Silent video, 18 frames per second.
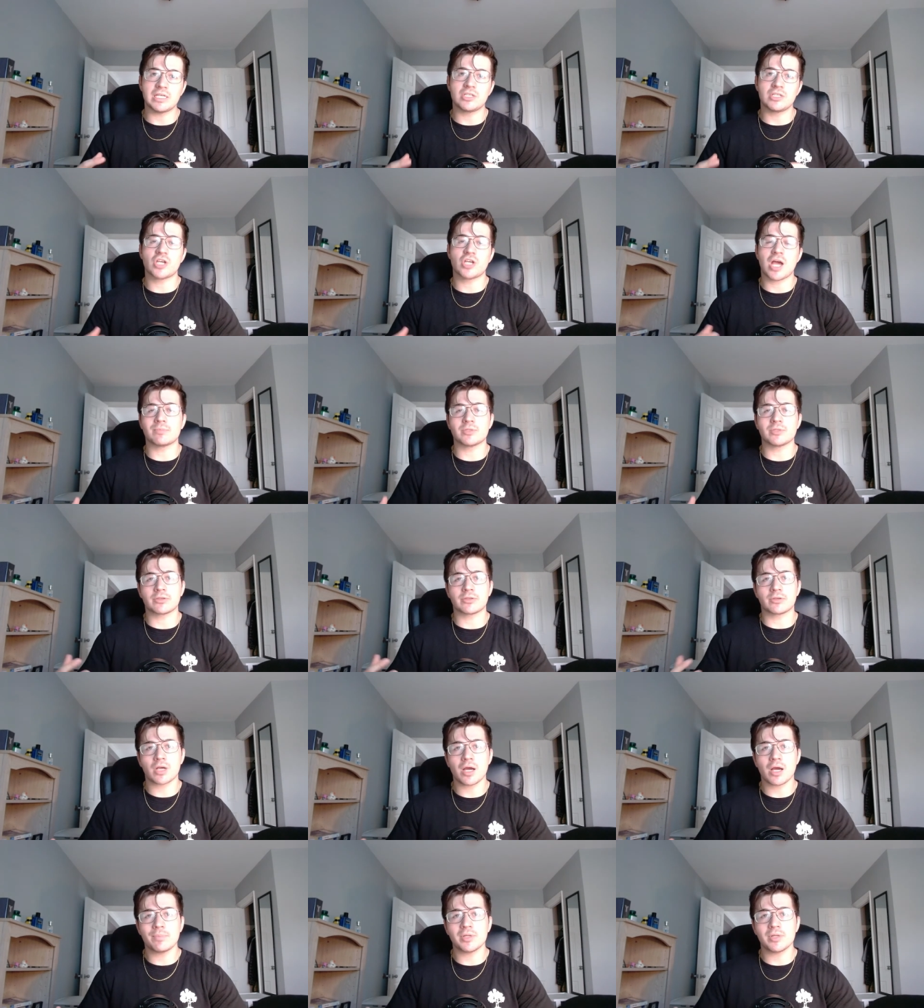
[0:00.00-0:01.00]
jobs at their
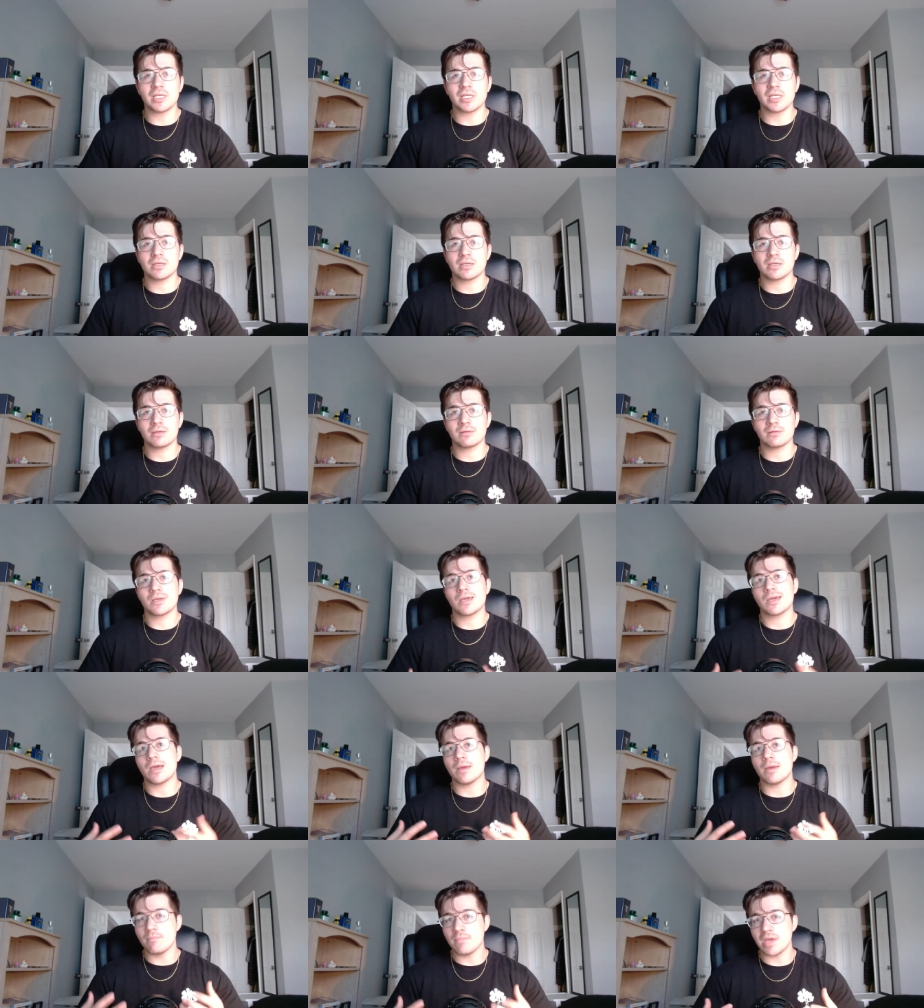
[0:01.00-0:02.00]
company,
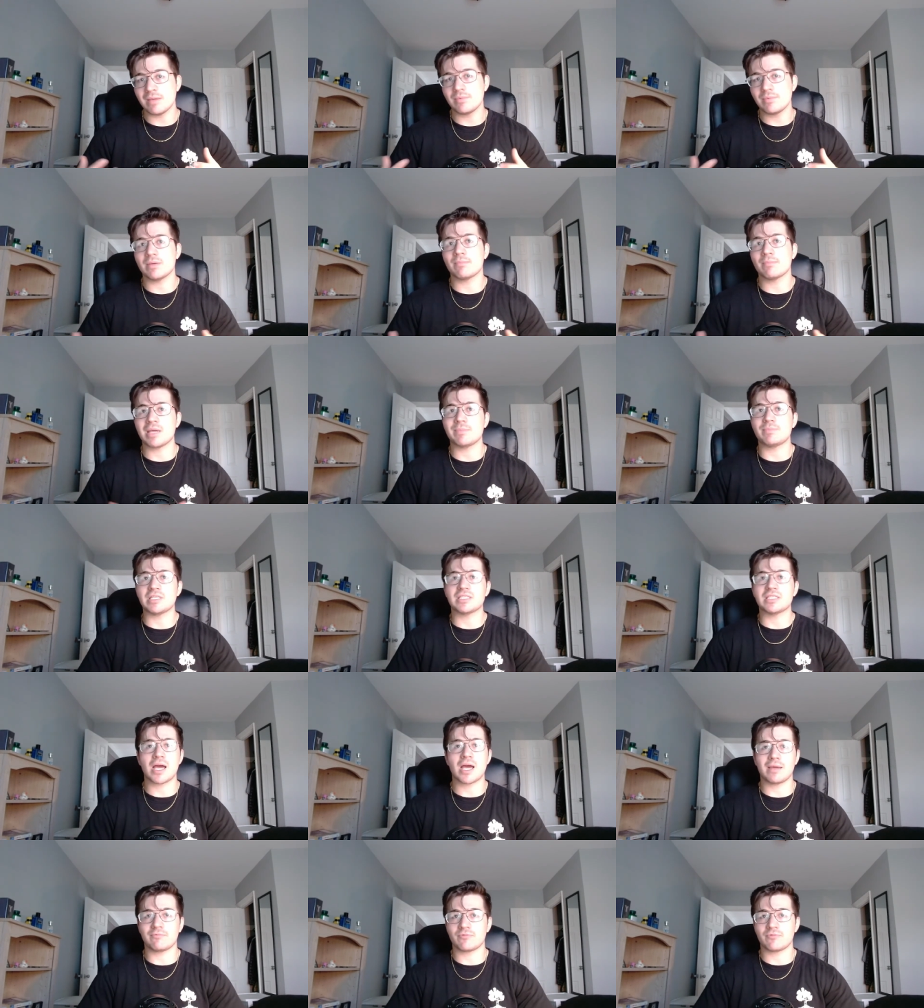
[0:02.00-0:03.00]
and maybe it might be
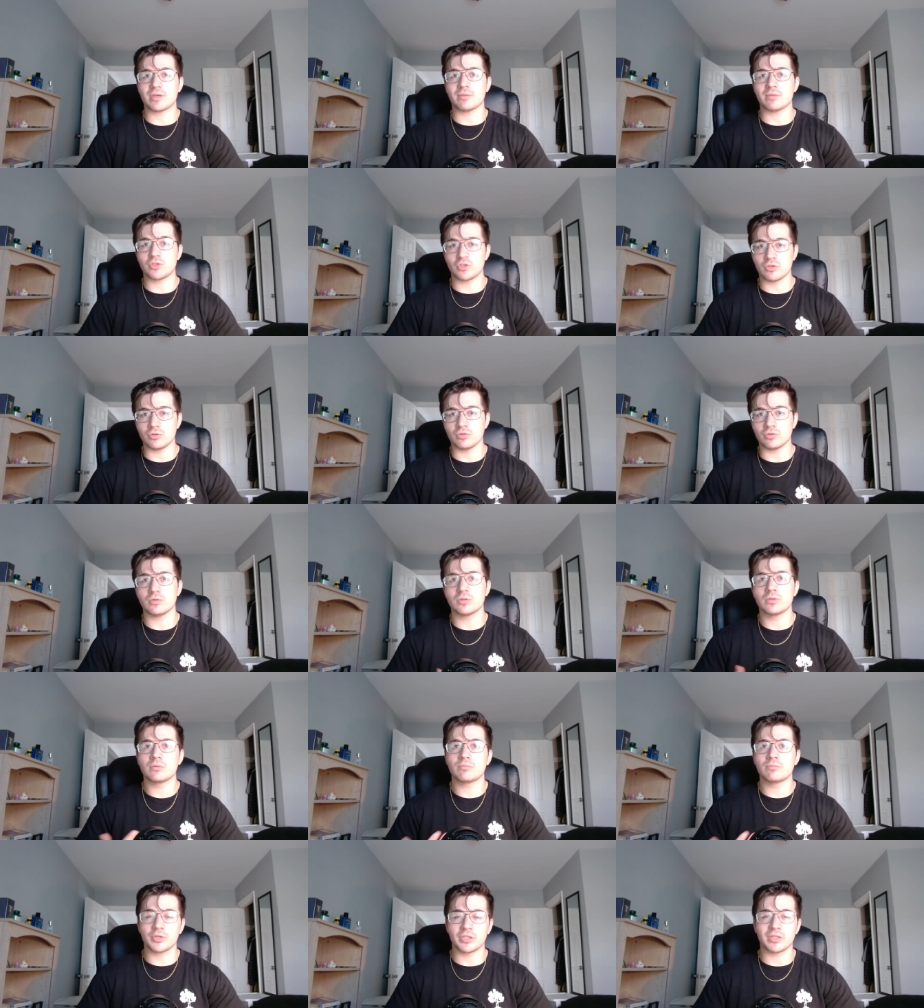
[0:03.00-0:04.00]
time for them to
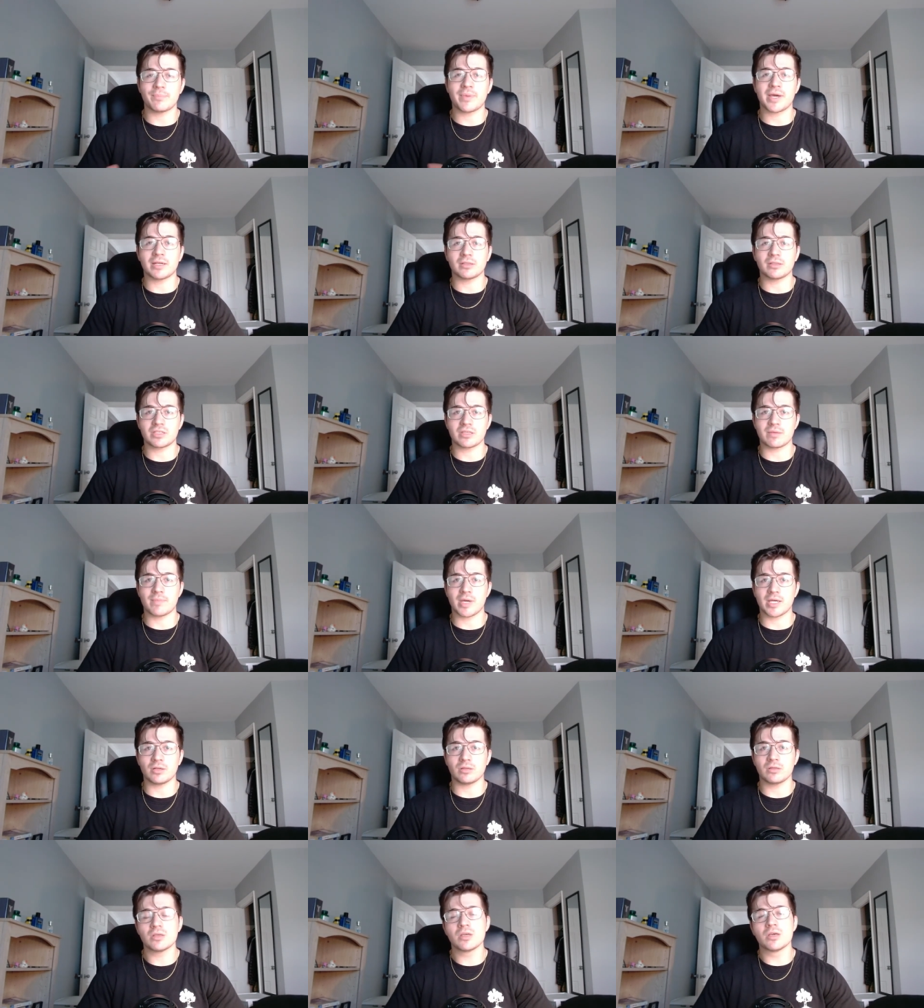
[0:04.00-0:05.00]
put the pedal to the
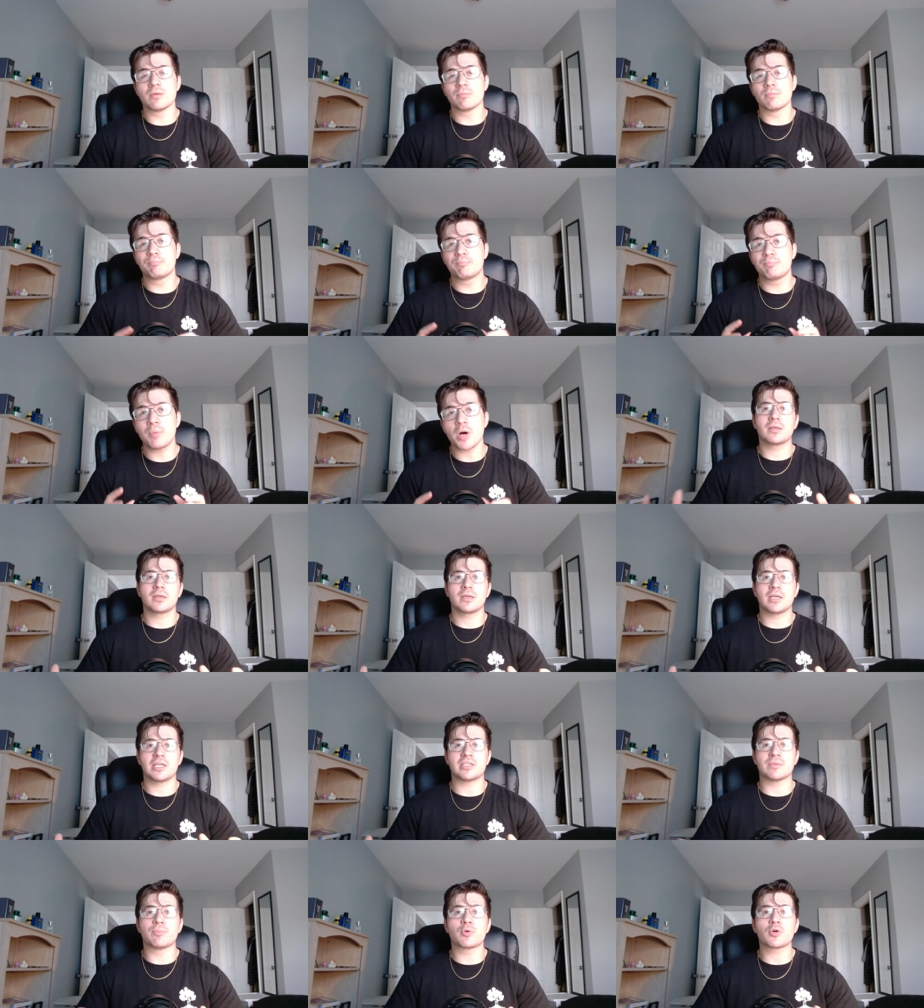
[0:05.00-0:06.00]
metal but
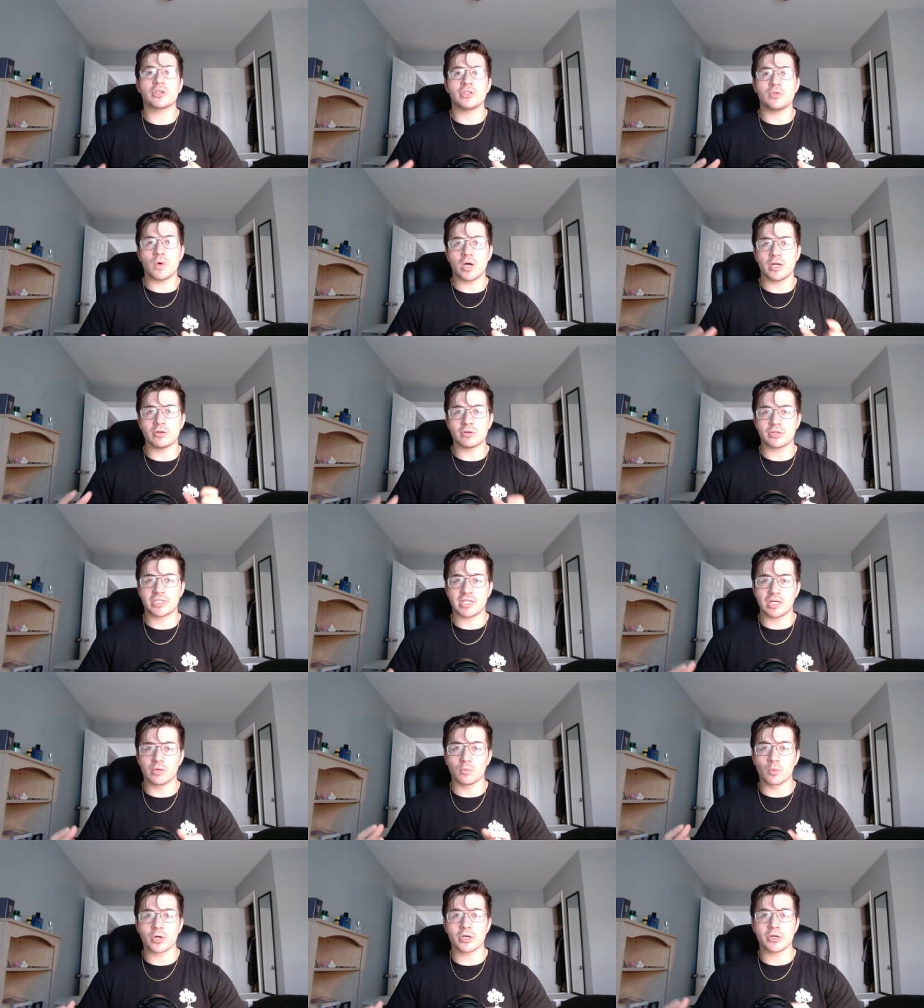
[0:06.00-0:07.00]
it's important you
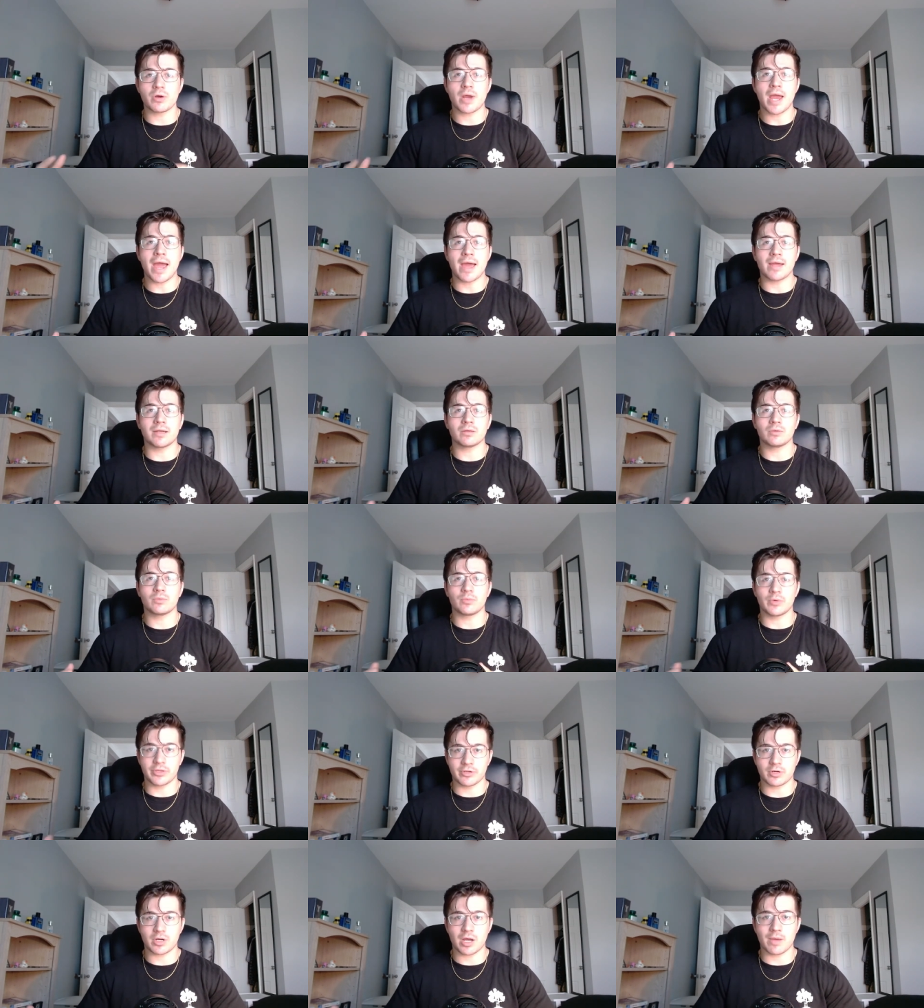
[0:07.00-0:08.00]
understand where you're at with
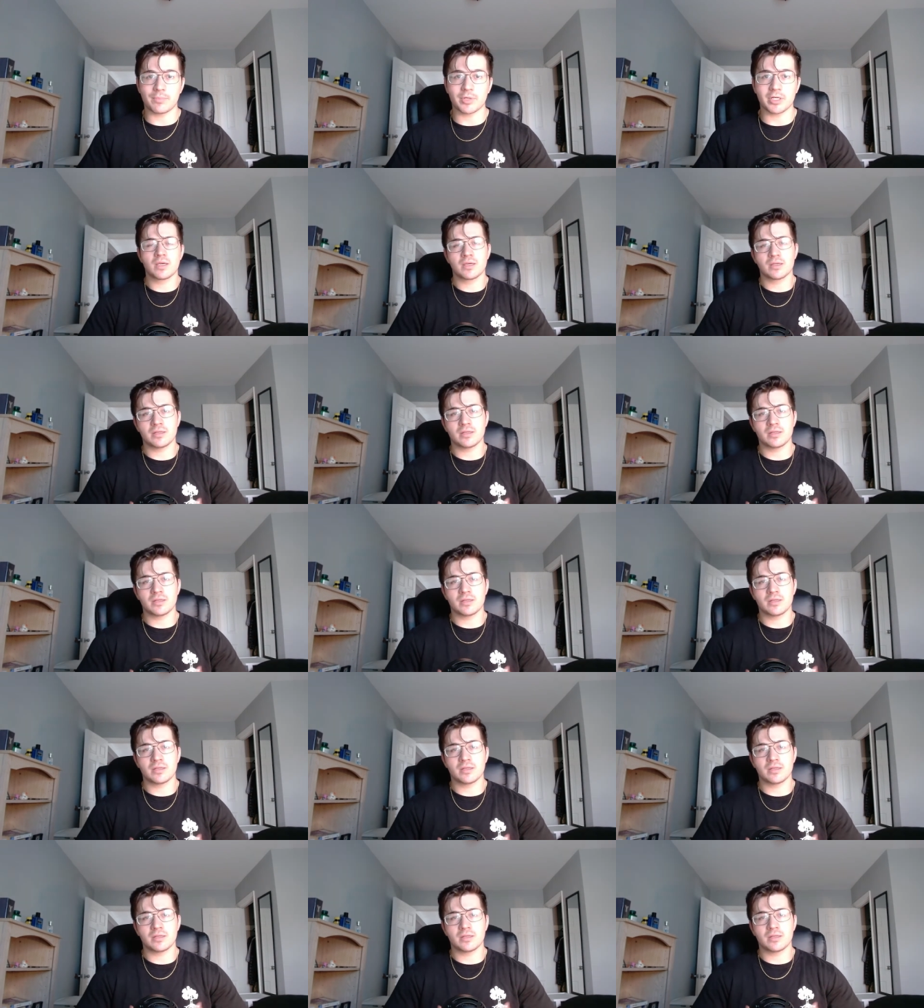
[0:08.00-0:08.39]
your company.